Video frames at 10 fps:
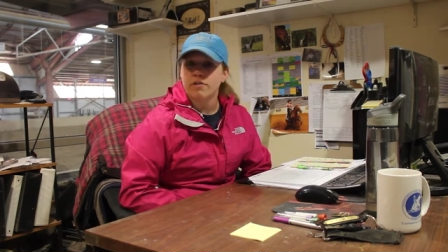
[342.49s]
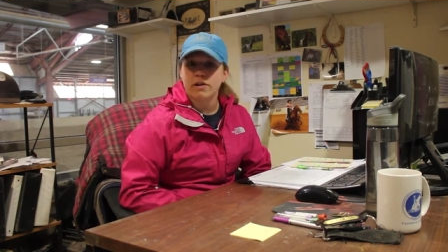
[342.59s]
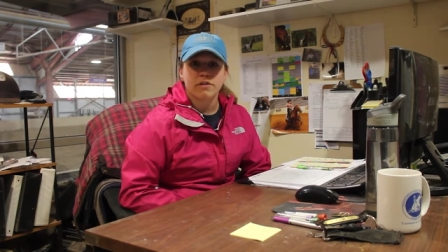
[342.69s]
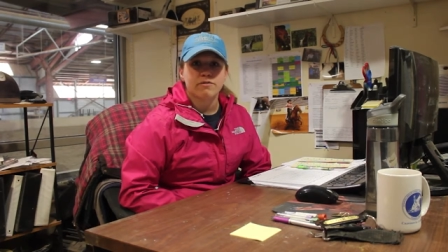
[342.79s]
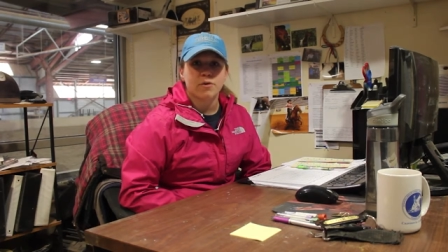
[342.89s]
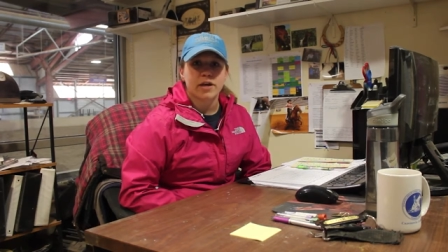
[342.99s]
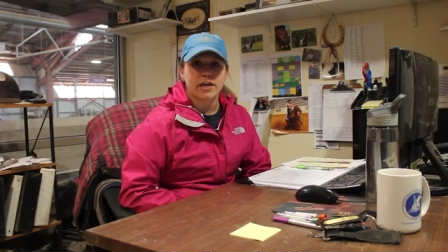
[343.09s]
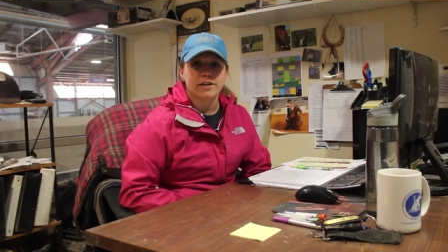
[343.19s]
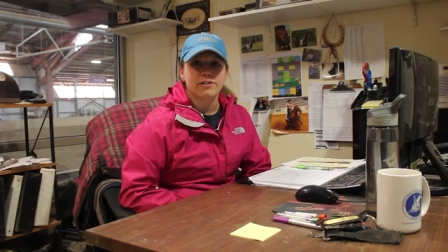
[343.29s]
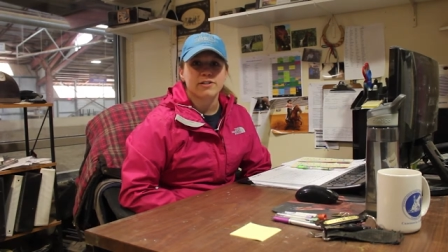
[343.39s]
over their
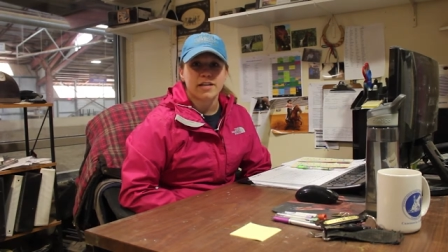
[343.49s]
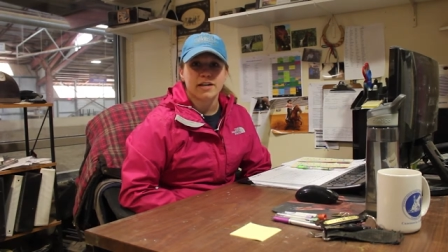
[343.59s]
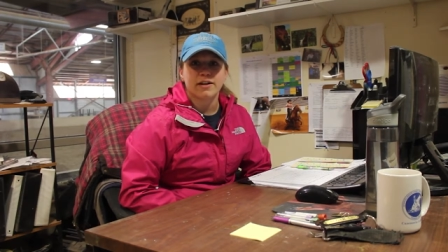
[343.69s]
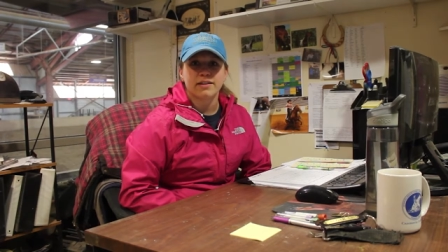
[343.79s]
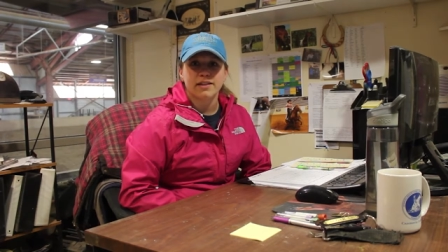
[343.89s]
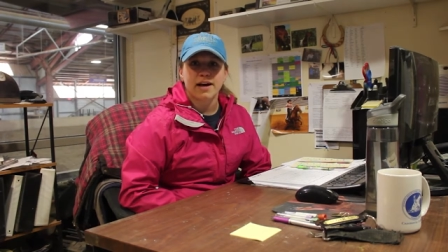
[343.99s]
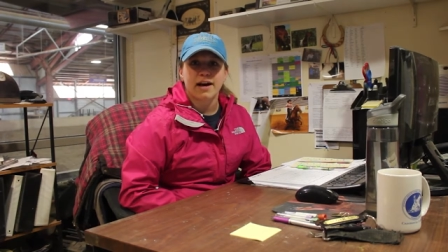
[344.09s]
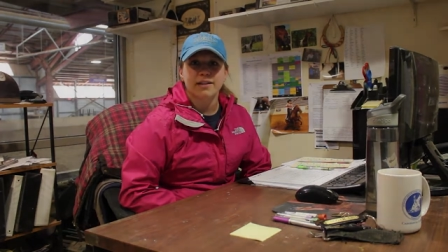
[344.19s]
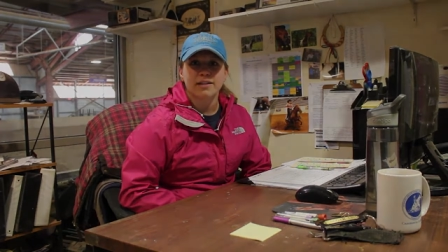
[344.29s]
four years here at the